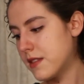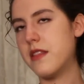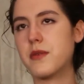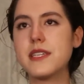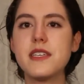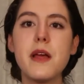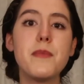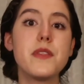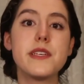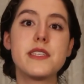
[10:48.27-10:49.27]
And the reason I
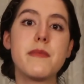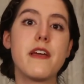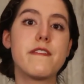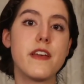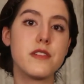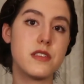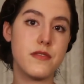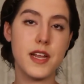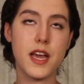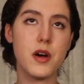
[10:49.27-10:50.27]
put this in my favorites
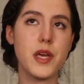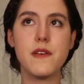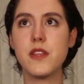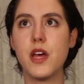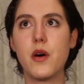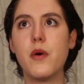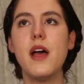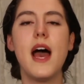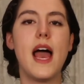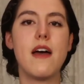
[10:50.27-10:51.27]
video, even though
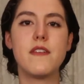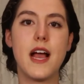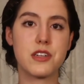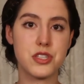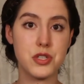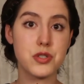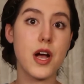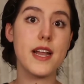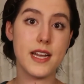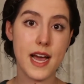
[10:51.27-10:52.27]
I haven't actually
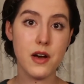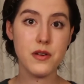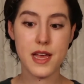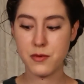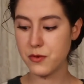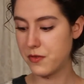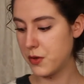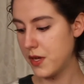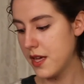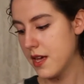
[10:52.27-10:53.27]
tried it out and
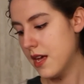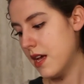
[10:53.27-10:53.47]
reviewed it,